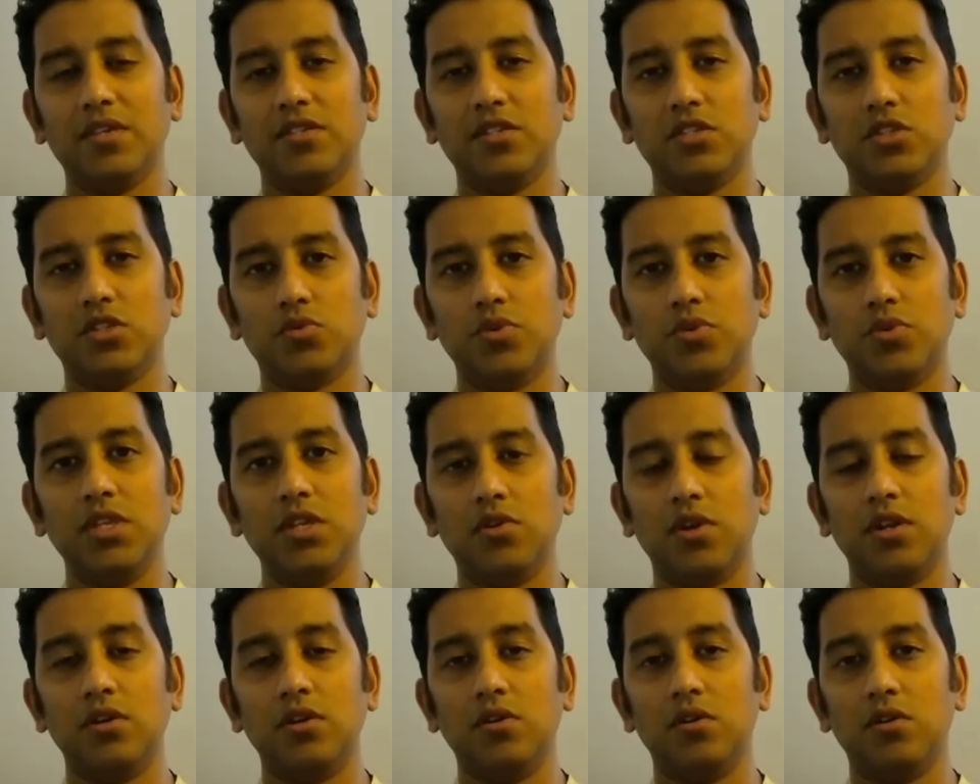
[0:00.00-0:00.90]
Because it's
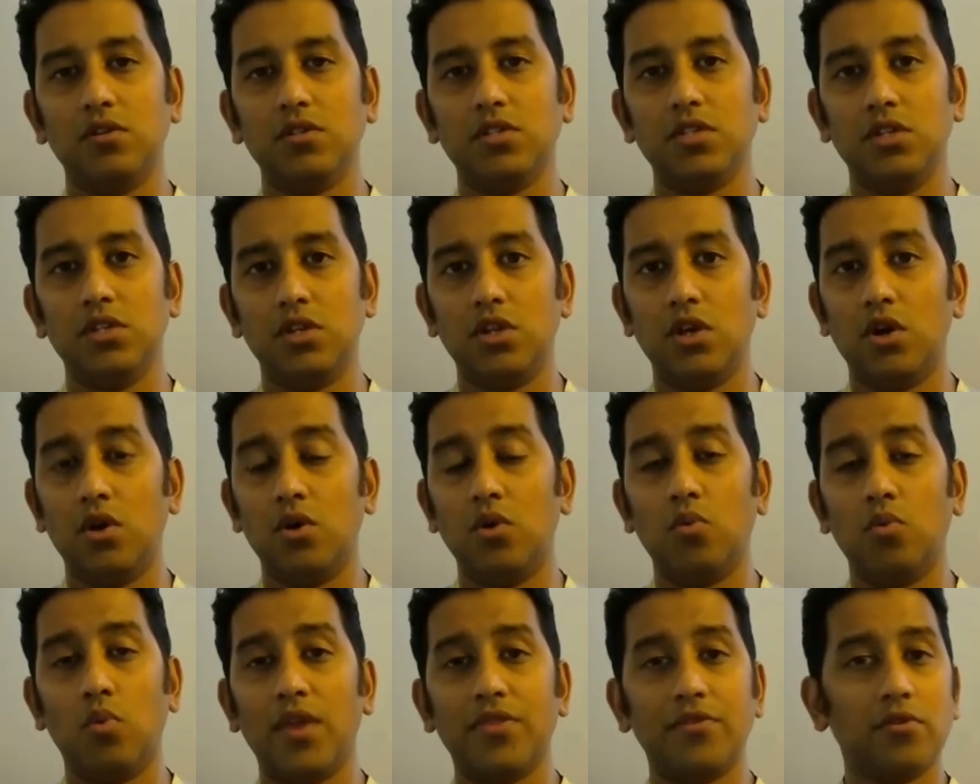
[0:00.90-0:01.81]
really critical to
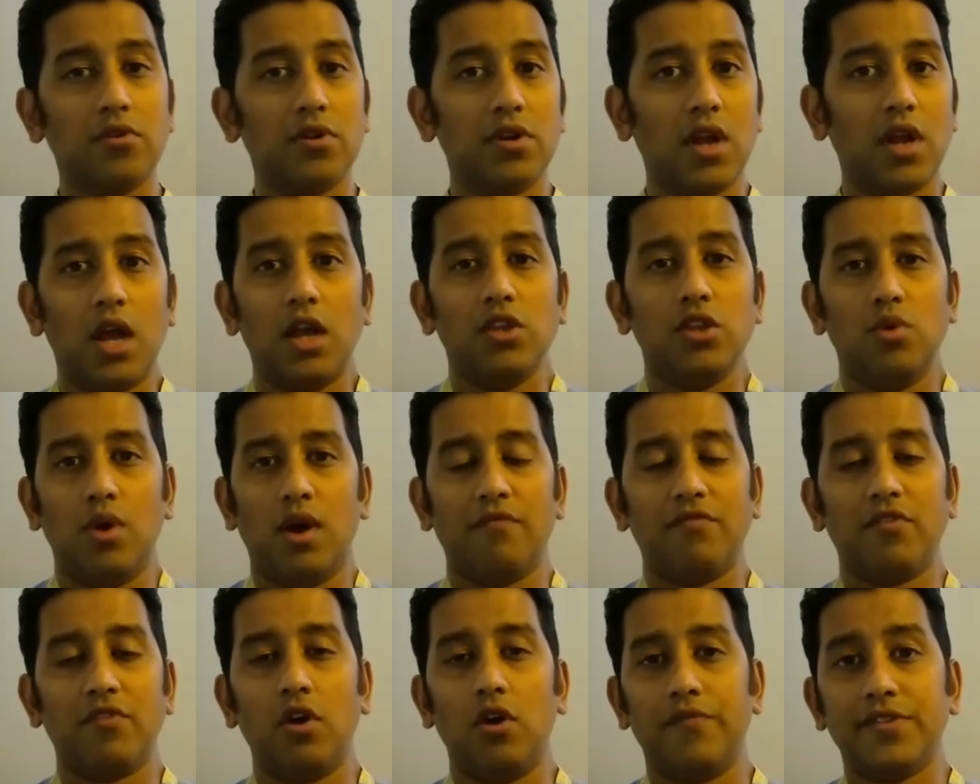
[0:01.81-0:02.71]
know whether or not you
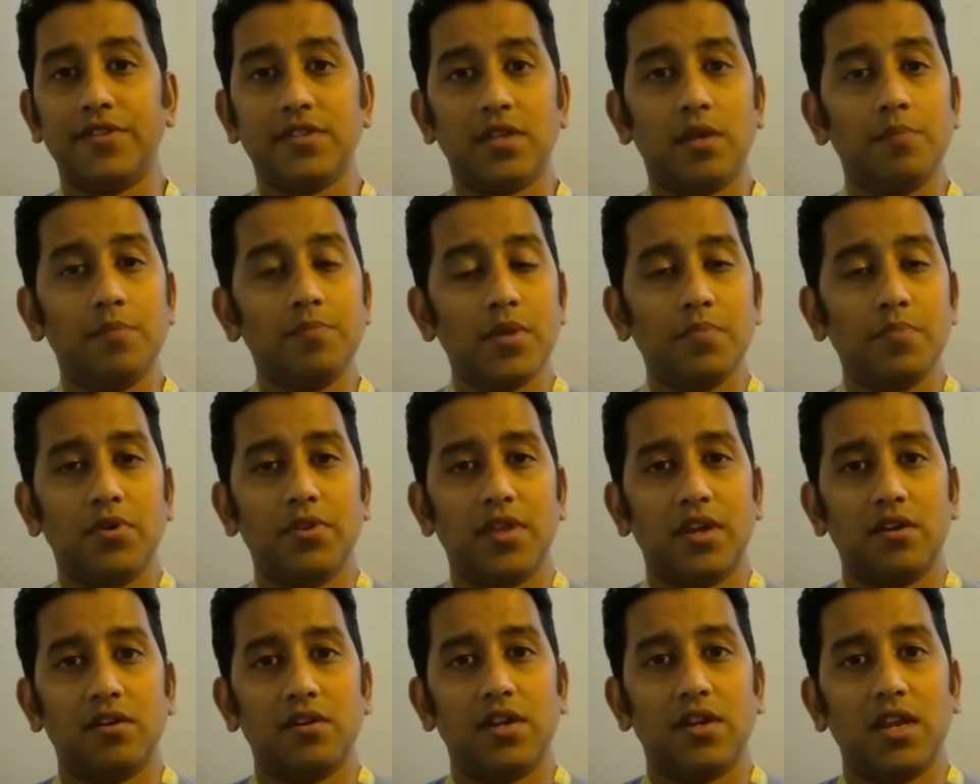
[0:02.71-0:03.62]
have COVID. Some
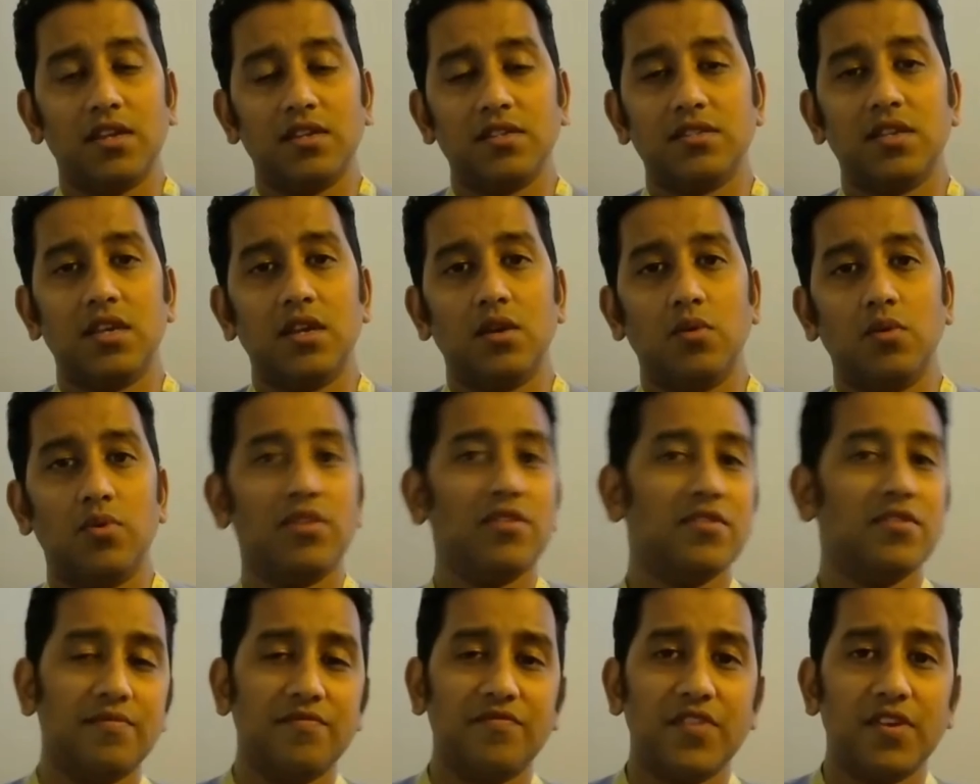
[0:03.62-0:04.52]
people that are getting sick
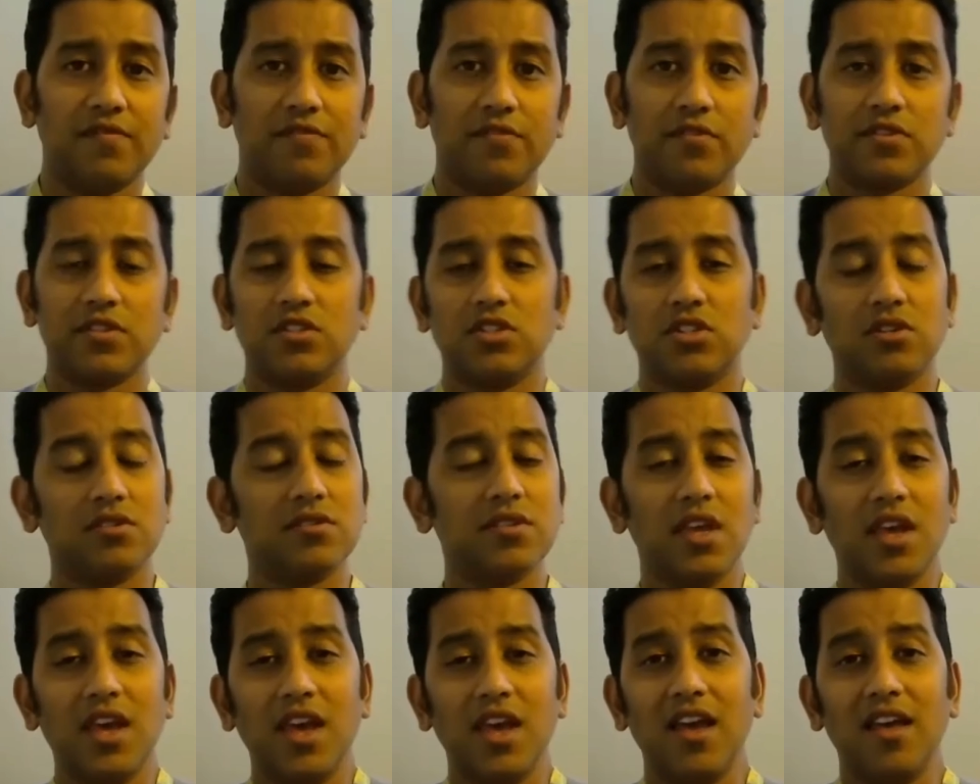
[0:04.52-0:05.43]
with some fevers and
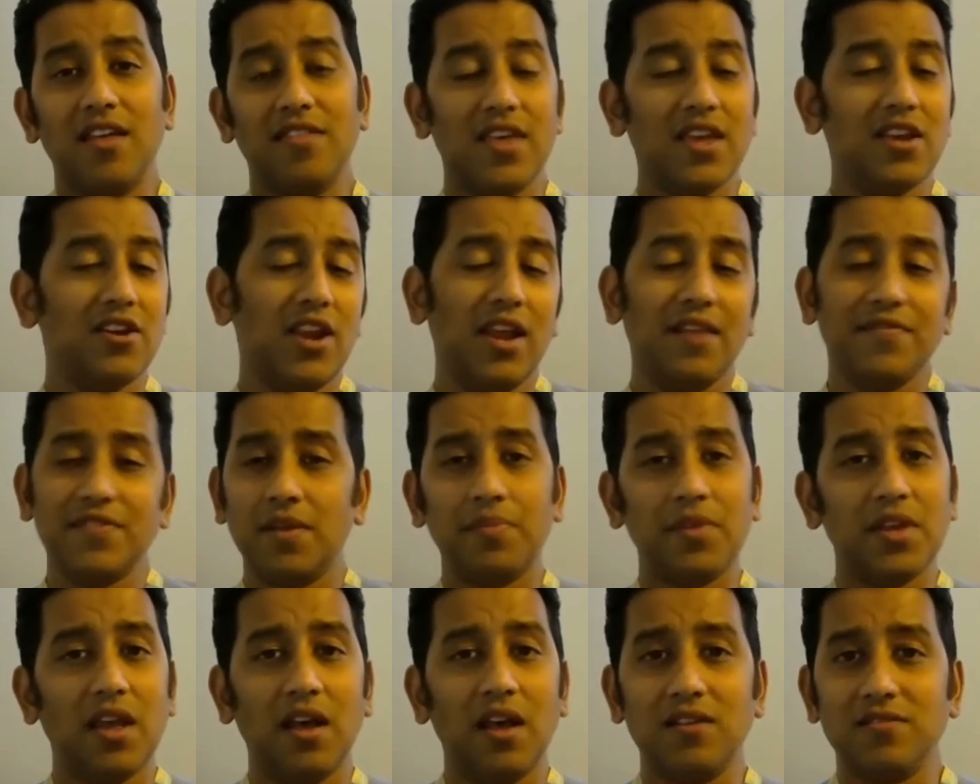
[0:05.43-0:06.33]
chills, they could have
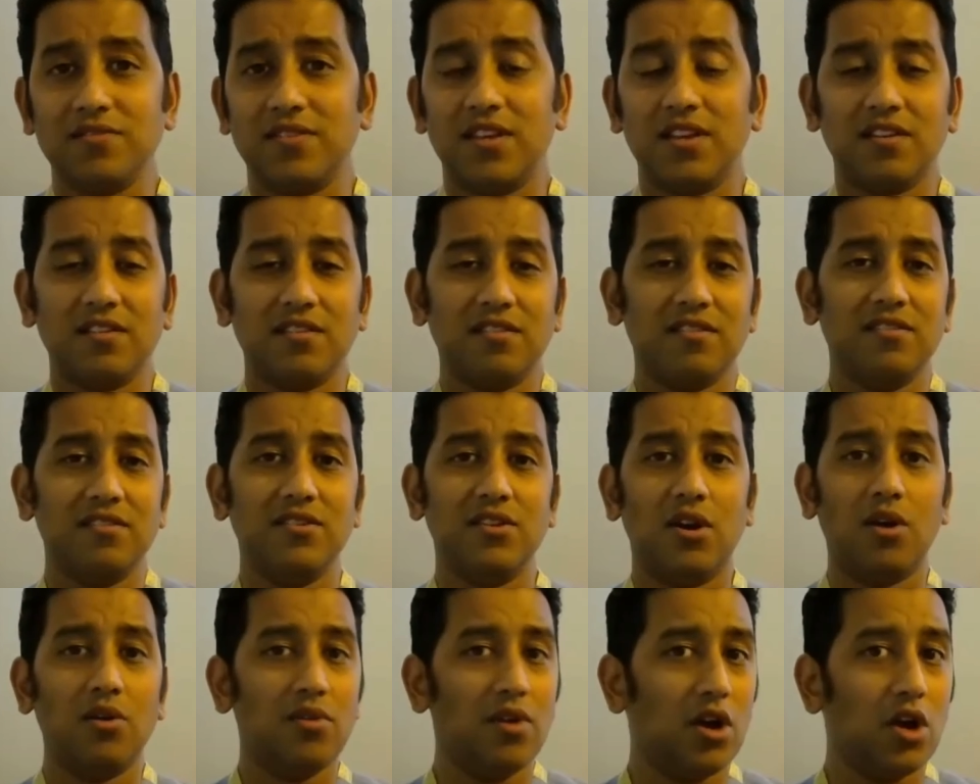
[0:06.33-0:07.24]
something else like,
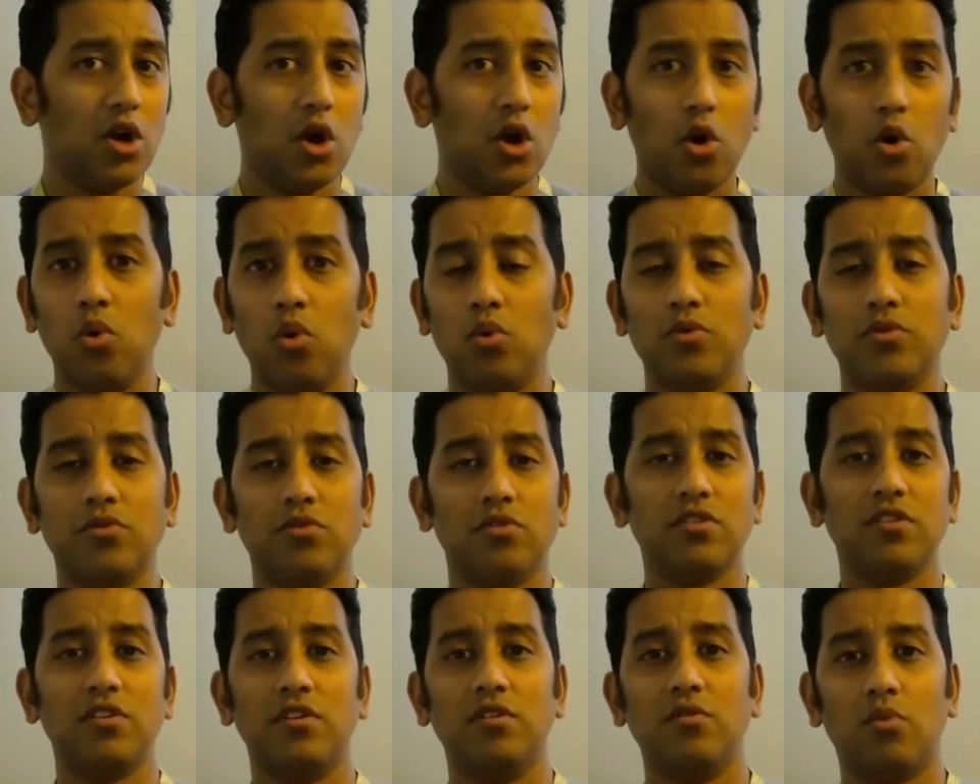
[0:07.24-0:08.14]
a cold
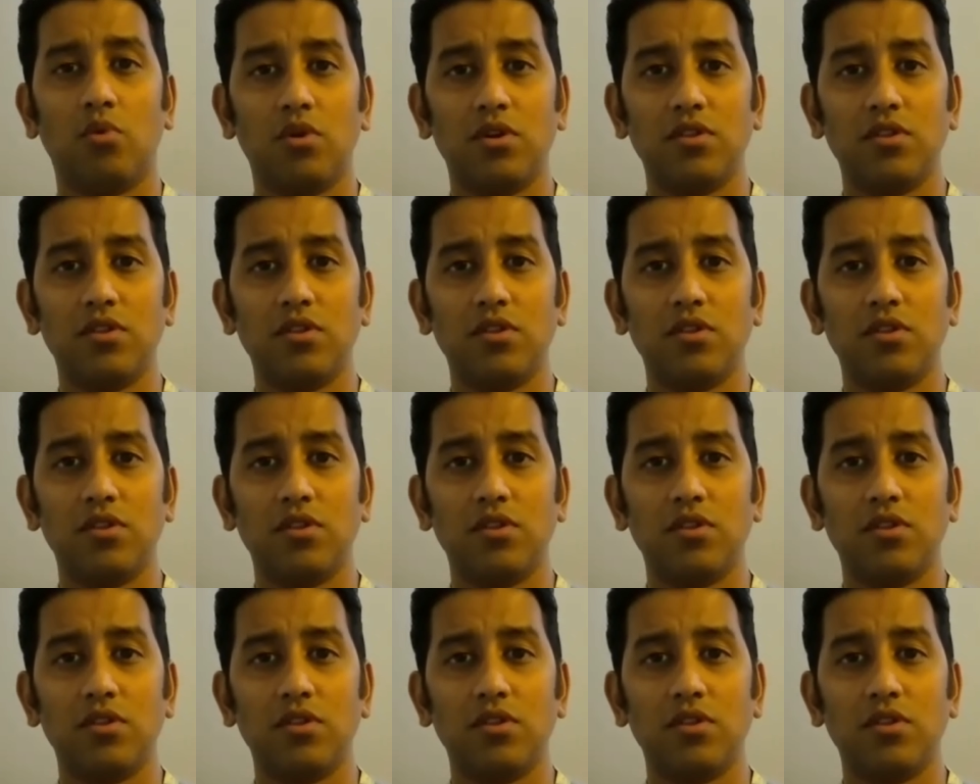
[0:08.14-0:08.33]
or